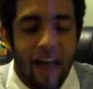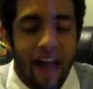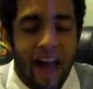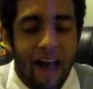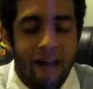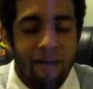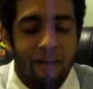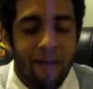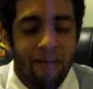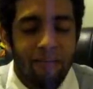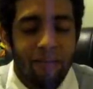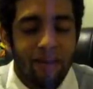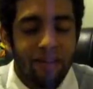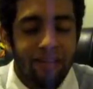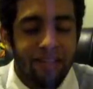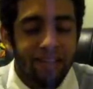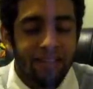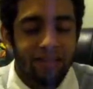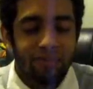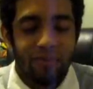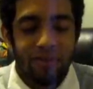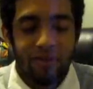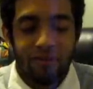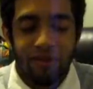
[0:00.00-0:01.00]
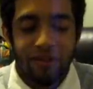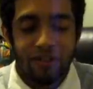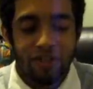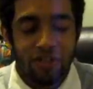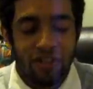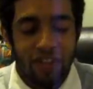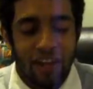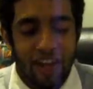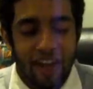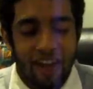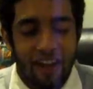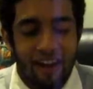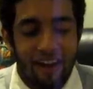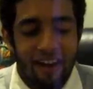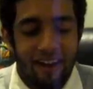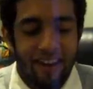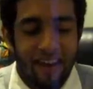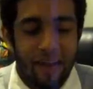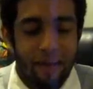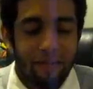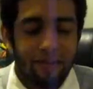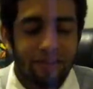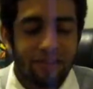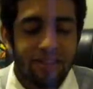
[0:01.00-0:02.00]
I bought this one originally
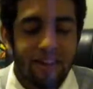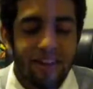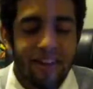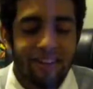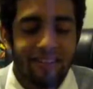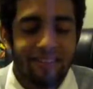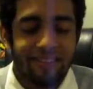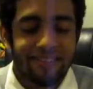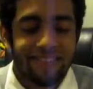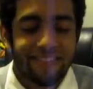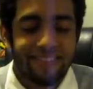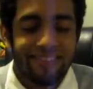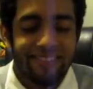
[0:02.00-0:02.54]
on Amazon